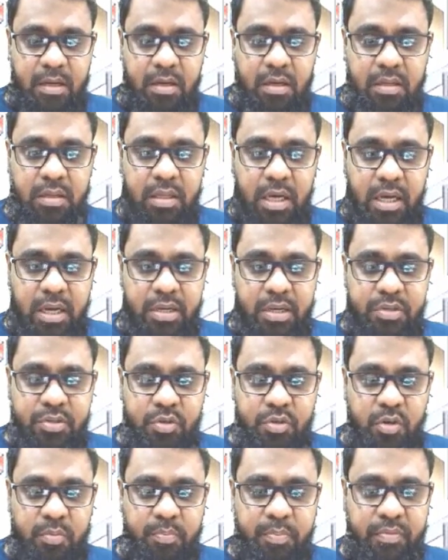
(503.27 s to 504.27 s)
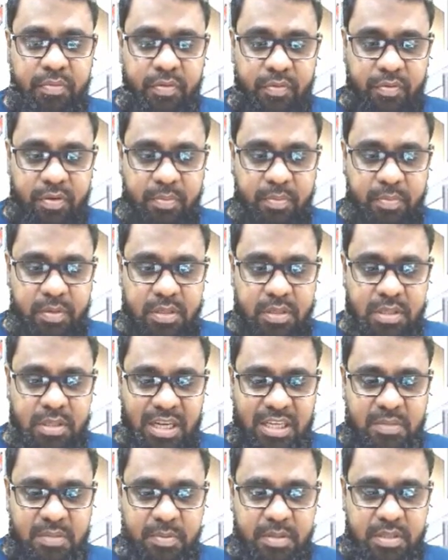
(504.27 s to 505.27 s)
The RH should be 50%
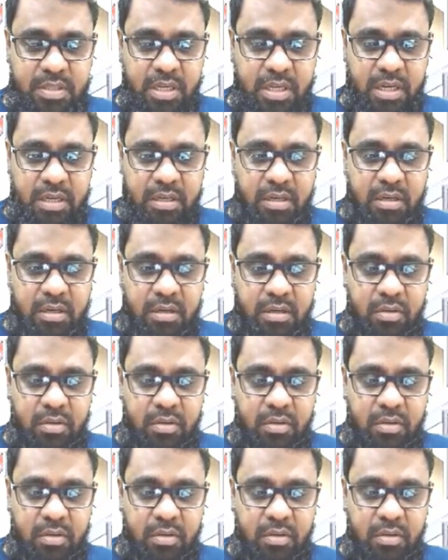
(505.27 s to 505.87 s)
as per standard.